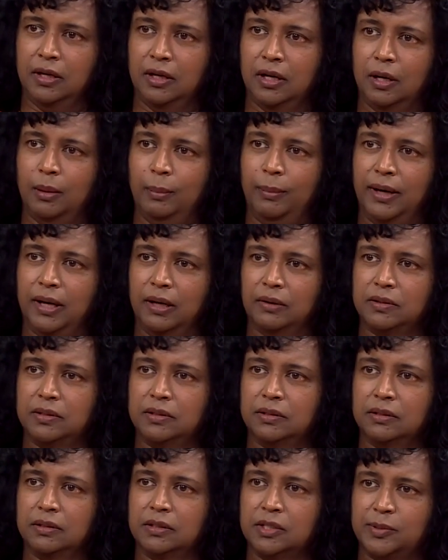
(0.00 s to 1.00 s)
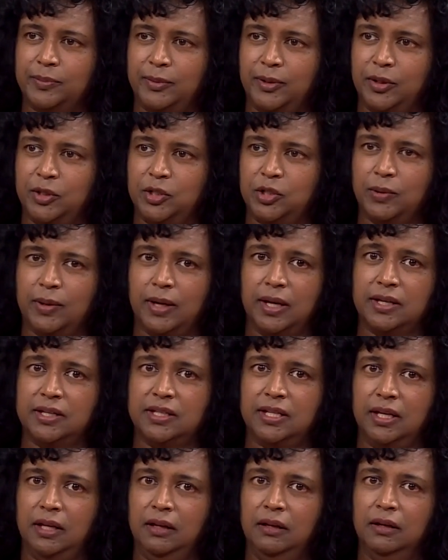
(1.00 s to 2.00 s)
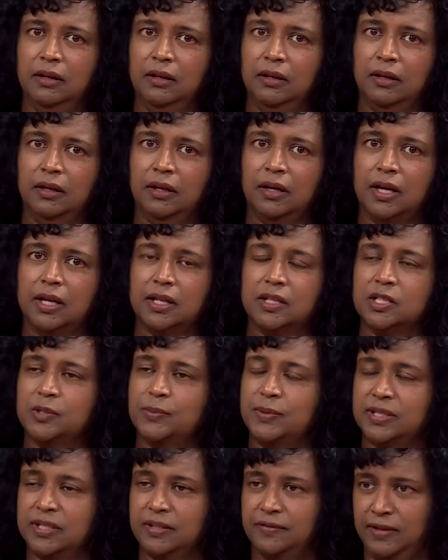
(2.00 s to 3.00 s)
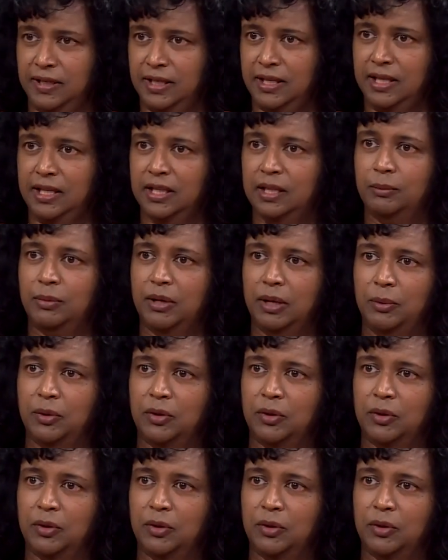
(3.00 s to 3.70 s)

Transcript: about spirituality, and specifically the Brahma